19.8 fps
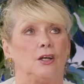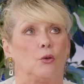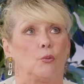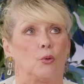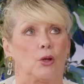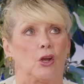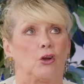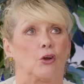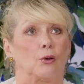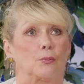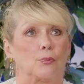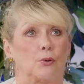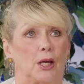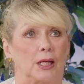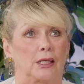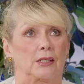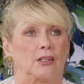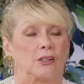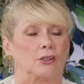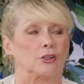when i got
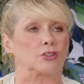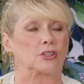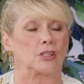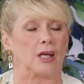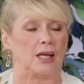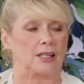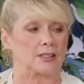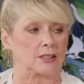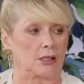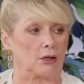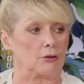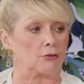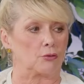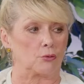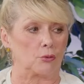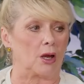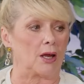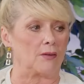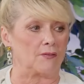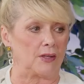pregnant because i had to go
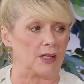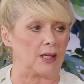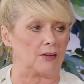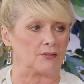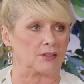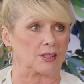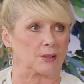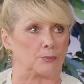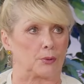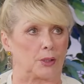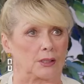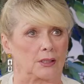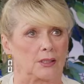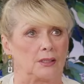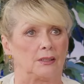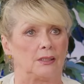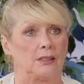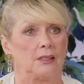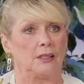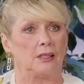through ivf to get
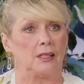pregnant